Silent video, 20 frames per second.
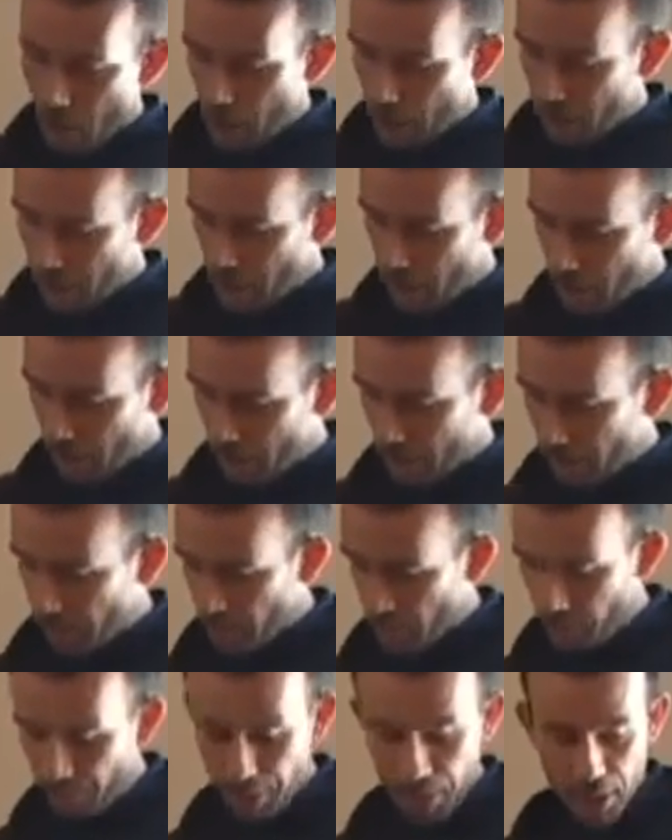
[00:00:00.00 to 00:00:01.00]
Now a
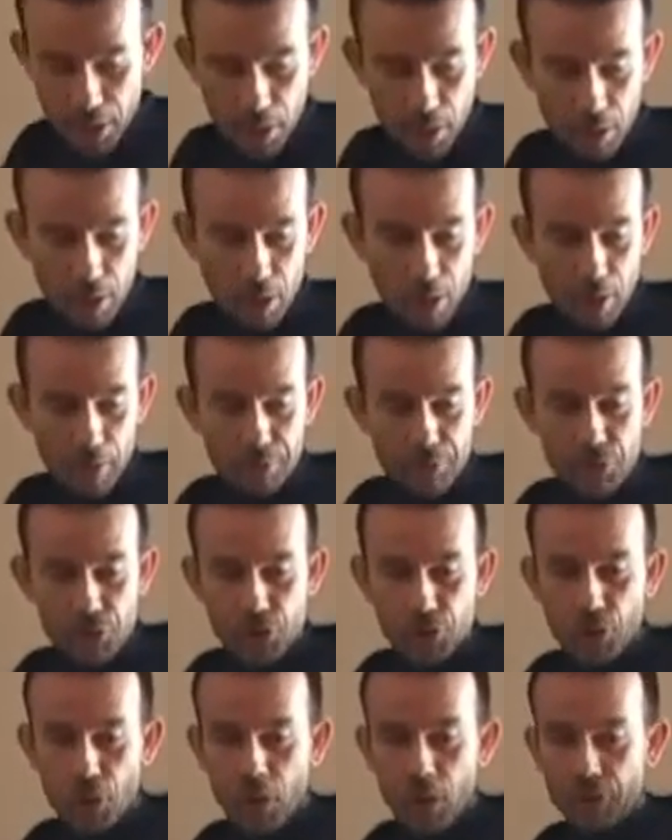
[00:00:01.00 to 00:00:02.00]
little bit of
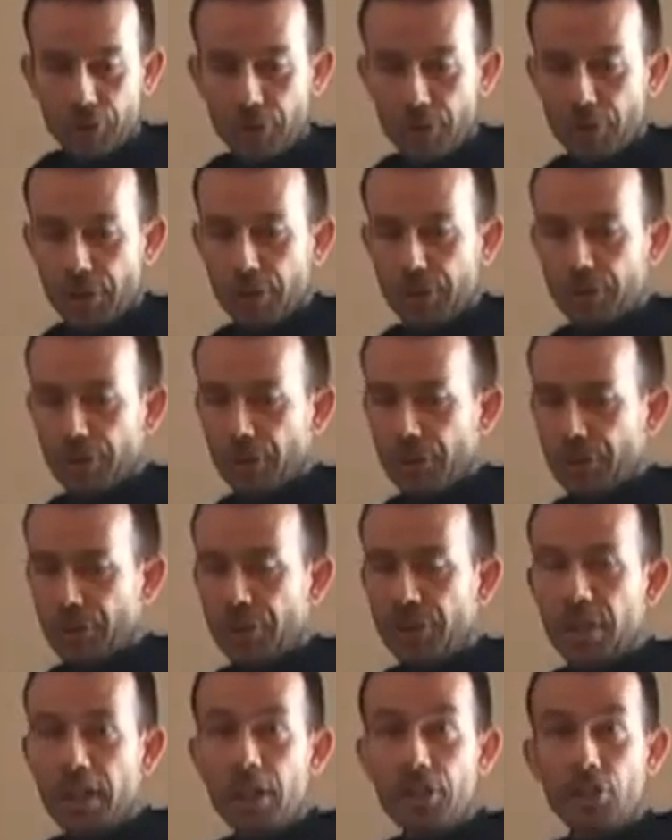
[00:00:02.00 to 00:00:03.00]
salt. This is
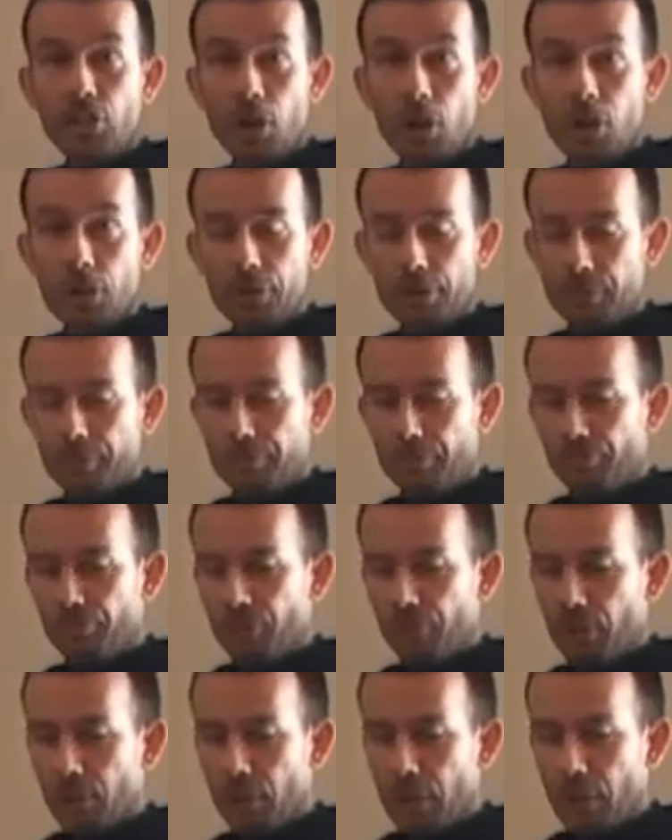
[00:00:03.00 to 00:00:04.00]
sea salt.
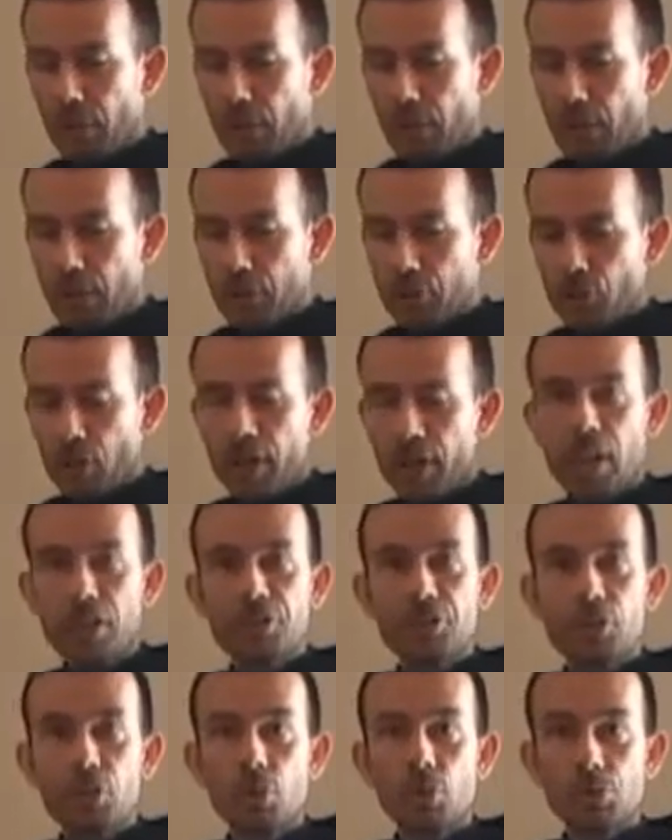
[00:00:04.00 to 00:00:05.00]
I try not
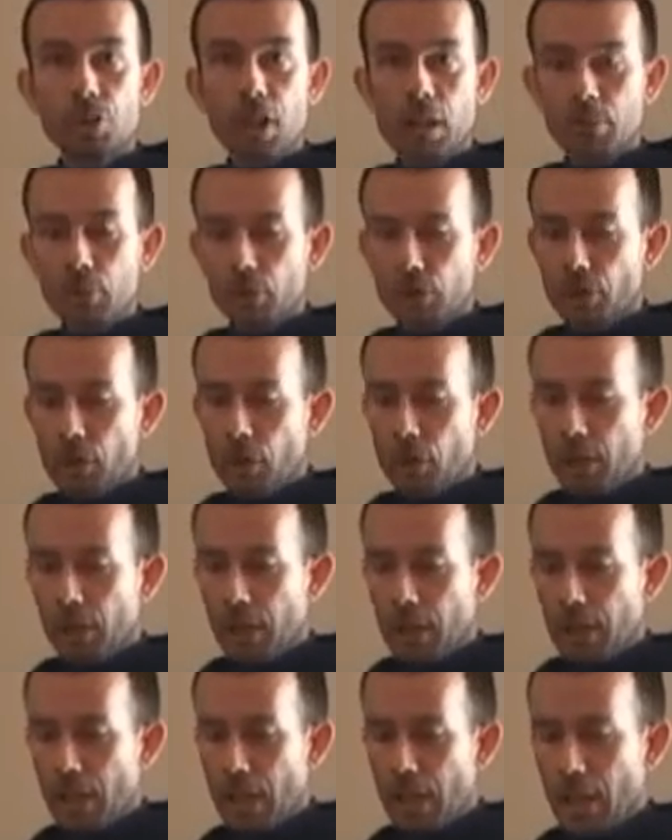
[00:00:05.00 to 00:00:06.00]
to use table salt,
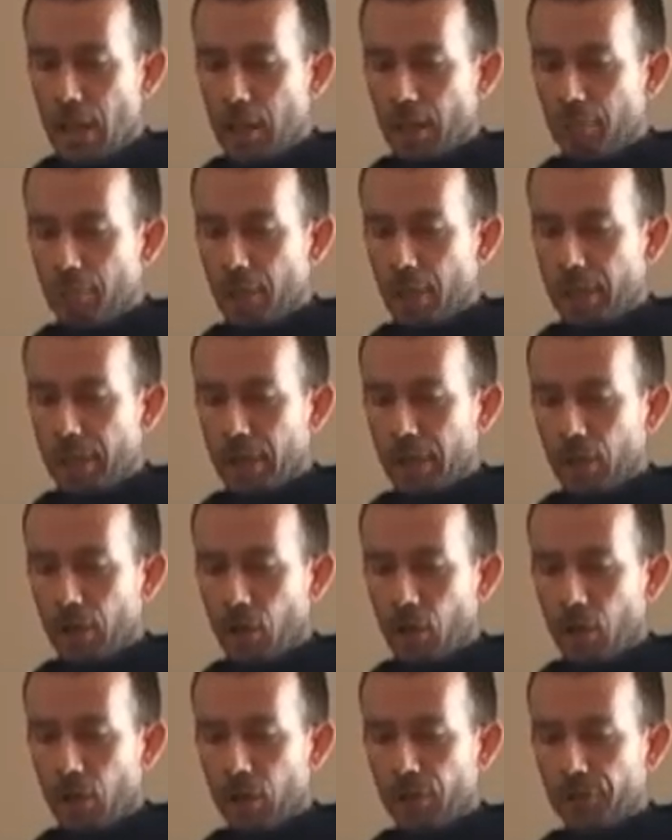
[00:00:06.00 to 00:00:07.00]
but it
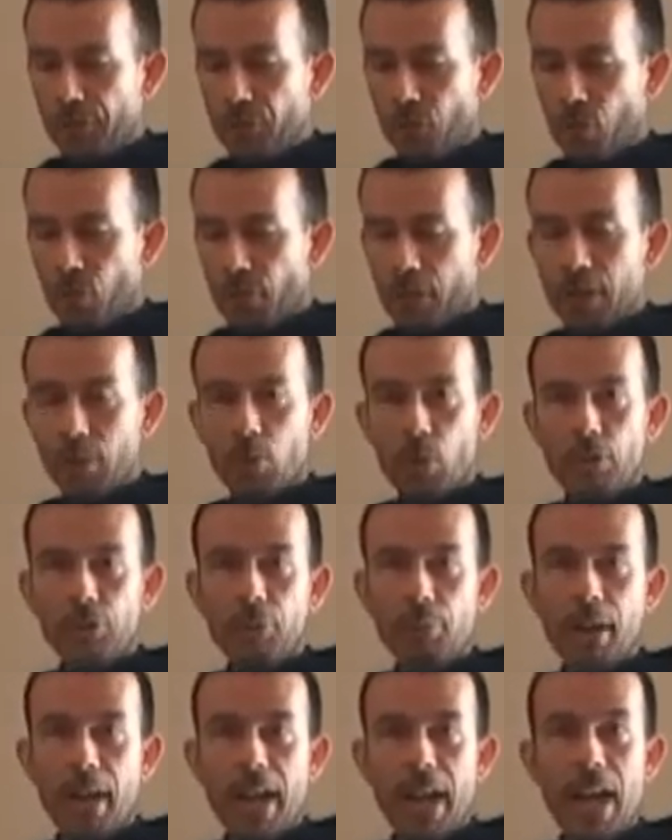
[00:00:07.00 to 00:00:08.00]
calls for anywhere
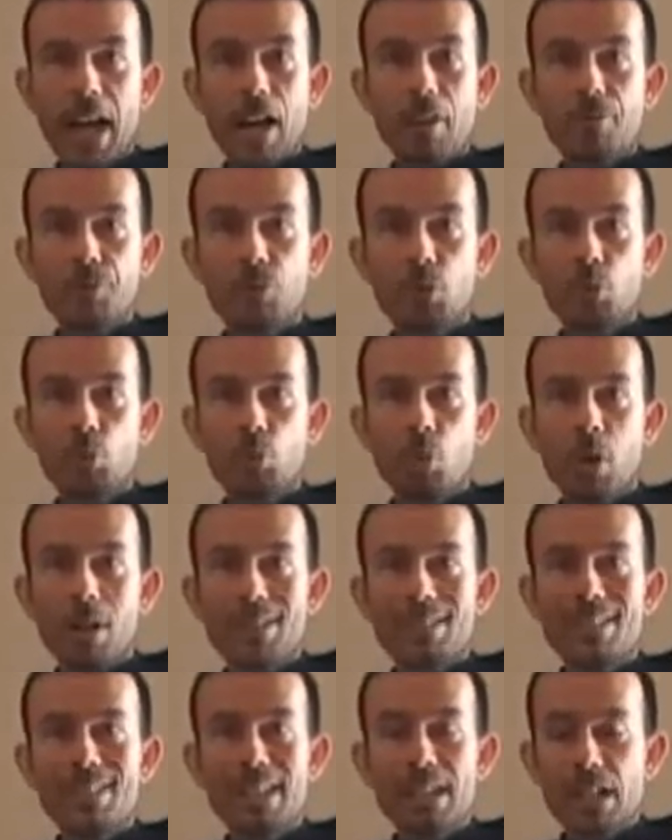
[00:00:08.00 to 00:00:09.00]
from 1/2 to
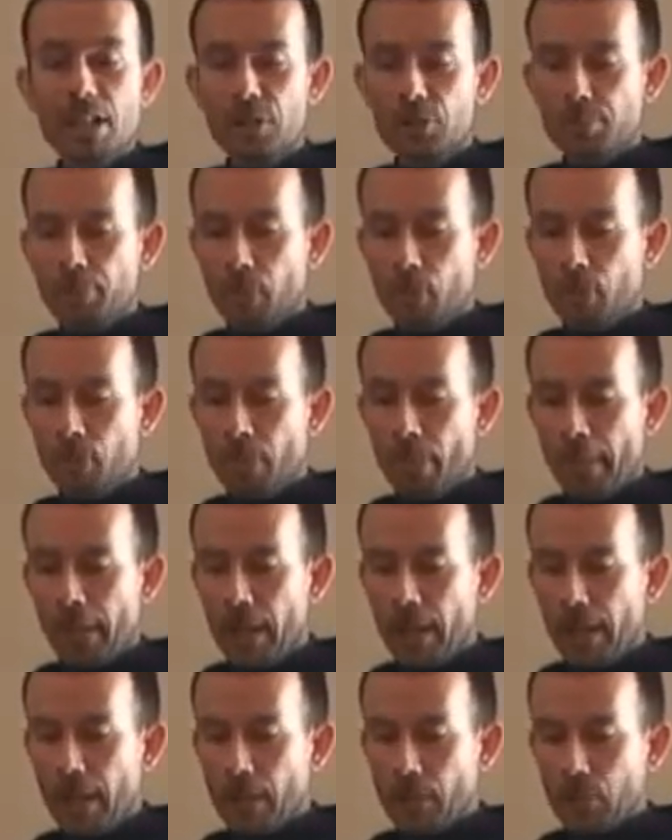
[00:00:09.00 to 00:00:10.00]
1 teaspoon.
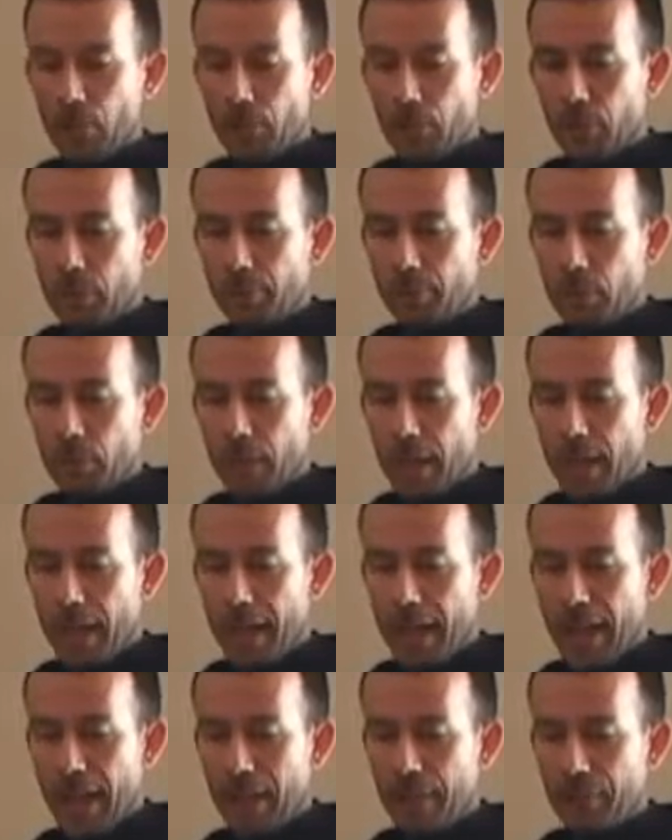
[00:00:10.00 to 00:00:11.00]
So I'm going to put
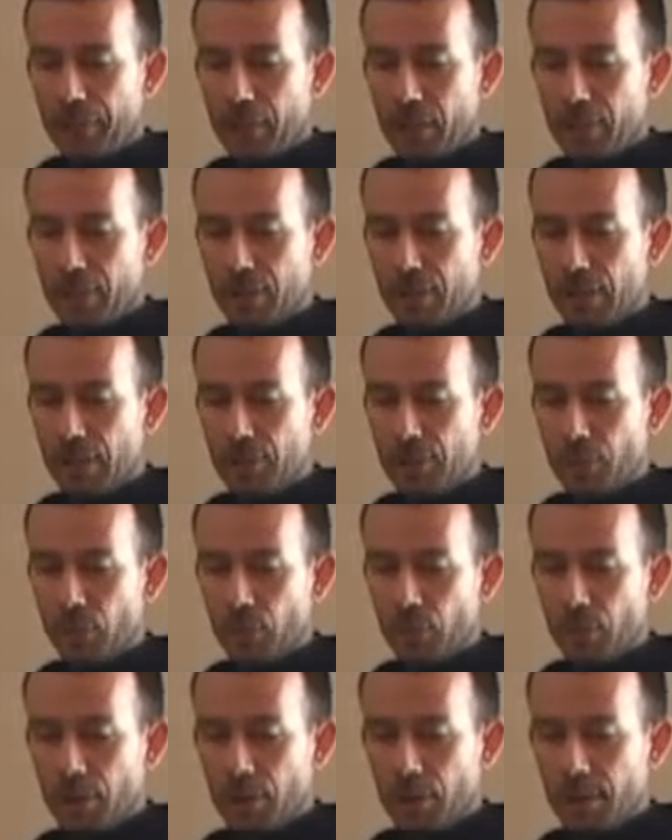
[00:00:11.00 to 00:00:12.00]
1/2
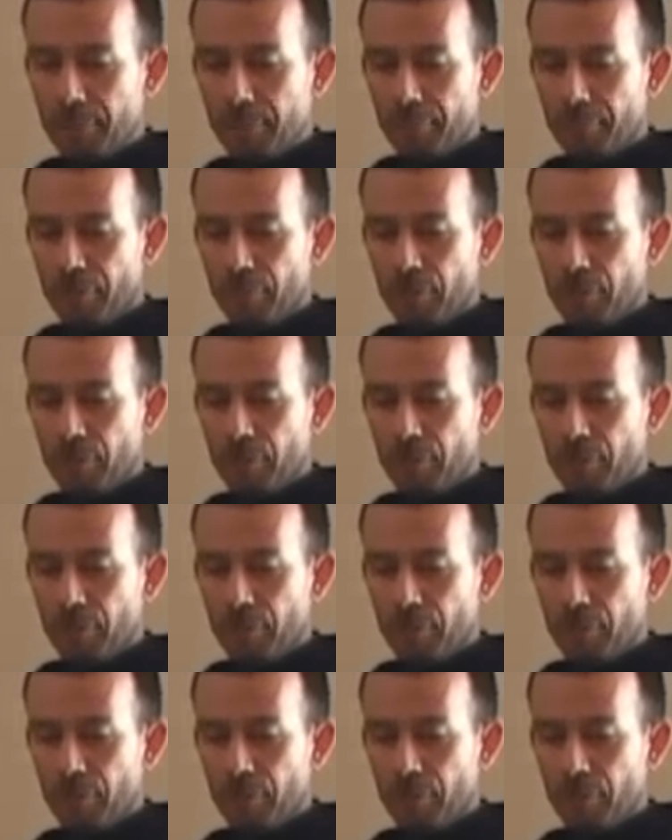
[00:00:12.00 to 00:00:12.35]
teaspoon in.